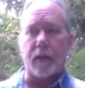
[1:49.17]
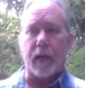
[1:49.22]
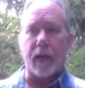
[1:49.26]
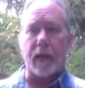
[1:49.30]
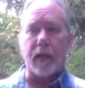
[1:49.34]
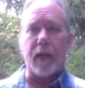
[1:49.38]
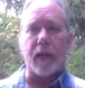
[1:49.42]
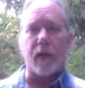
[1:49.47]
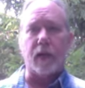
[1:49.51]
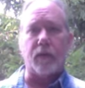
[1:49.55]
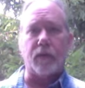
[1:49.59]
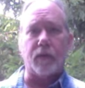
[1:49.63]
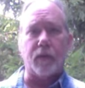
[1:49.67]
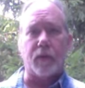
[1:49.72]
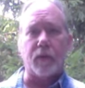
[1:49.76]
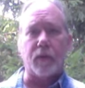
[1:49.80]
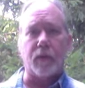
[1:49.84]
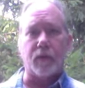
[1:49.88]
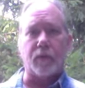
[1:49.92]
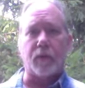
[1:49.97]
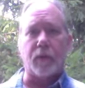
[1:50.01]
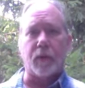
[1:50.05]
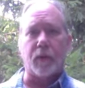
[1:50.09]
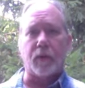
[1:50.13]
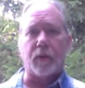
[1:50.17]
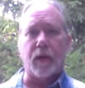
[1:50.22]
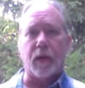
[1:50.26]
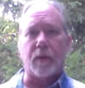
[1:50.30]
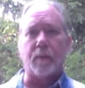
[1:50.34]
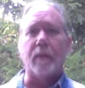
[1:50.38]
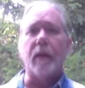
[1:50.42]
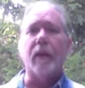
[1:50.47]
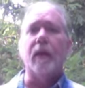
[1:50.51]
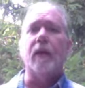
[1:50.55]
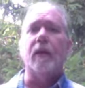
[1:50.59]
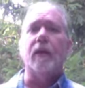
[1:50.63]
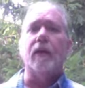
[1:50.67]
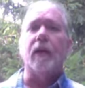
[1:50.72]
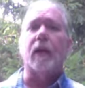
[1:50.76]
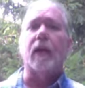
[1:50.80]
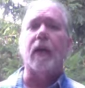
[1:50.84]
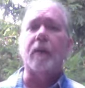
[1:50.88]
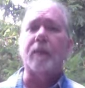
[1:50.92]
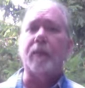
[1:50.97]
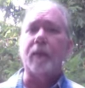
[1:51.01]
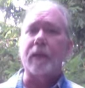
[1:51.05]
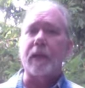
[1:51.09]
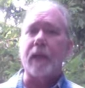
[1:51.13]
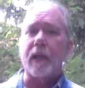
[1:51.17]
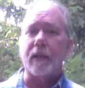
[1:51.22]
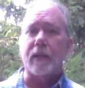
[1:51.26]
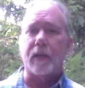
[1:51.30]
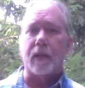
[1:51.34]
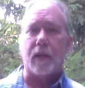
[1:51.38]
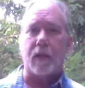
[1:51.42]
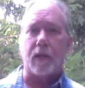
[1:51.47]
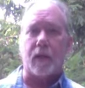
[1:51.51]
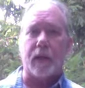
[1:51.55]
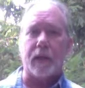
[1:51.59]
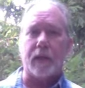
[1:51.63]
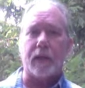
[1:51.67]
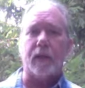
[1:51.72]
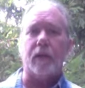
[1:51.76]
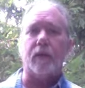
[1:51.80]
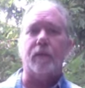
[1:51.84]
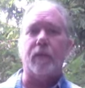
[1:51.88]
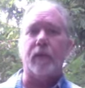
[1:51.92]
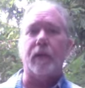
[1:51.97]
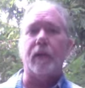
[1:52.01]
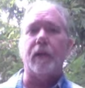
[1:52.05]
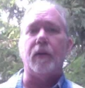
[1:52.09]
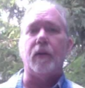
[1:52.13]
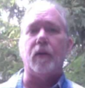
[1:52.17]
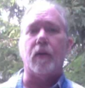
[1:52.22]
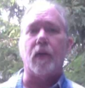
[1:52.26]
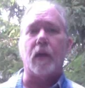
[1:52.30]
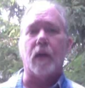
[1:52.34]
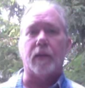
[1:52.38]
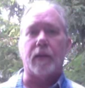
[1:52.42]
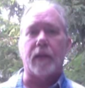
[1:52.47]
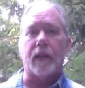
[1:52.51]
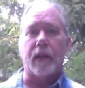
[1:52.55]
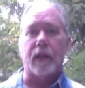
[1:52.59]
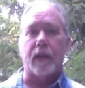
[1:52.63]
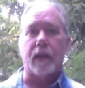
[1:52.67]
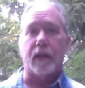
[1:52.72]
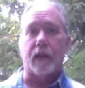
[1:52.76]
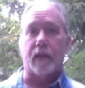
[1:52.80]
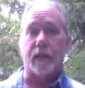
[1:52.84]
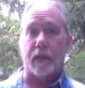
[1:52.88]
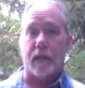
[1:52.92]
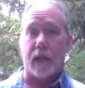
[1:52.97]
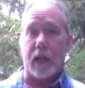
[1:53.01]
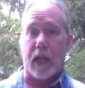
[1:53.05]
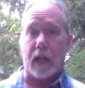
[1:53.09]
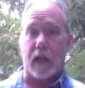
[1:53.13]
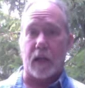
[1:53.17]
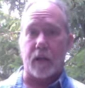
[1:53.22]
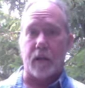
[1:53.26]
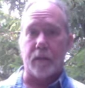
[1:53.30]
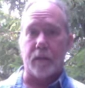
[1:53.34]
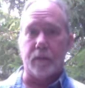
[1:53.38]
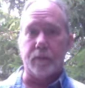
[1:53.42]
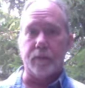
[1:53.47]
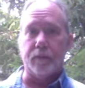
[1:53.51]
can't afford your program. A couple days ago I did a video called Getting Unstuck.